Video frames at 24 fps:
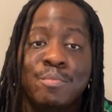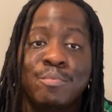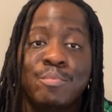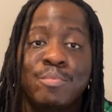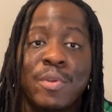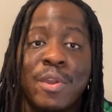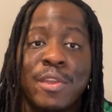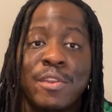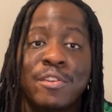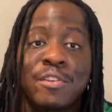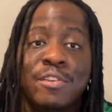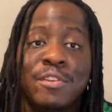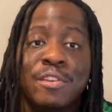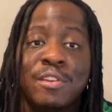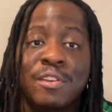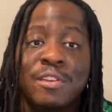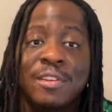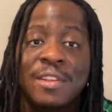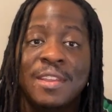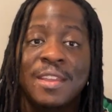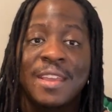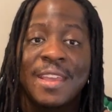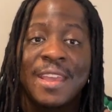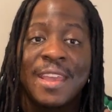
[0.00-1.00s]

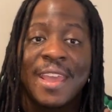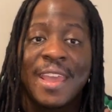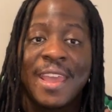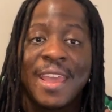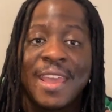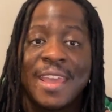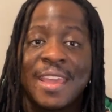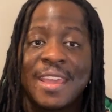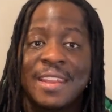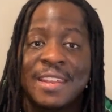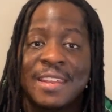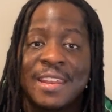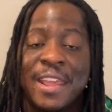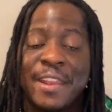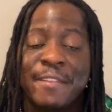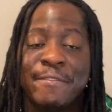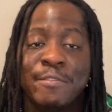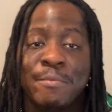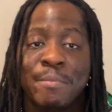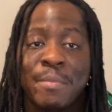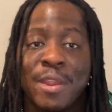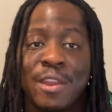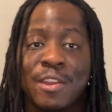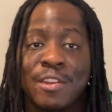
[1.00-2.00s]
Predator and
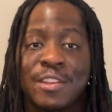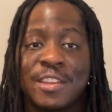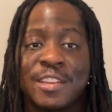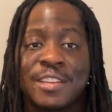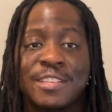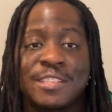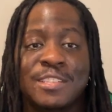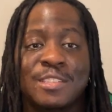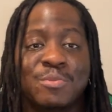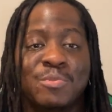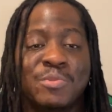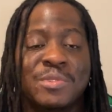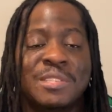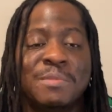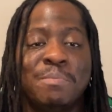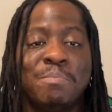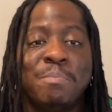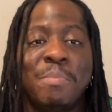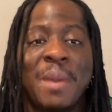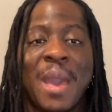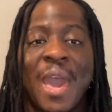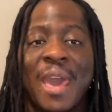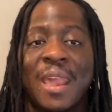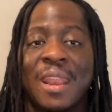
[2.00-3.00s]
Native Americans was
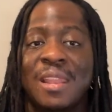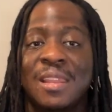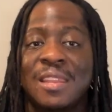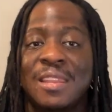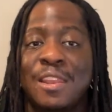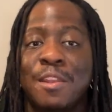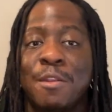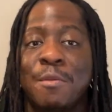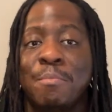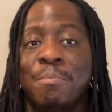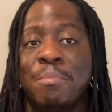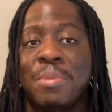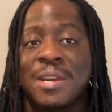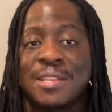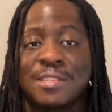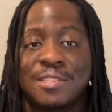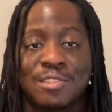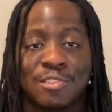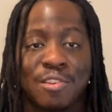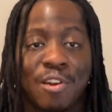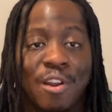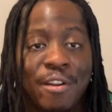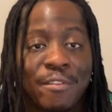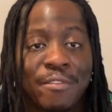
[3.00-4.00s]
battling their
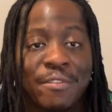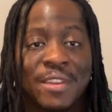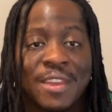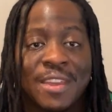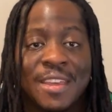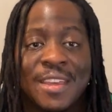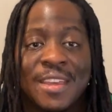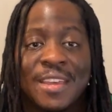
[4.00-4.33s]
butts off.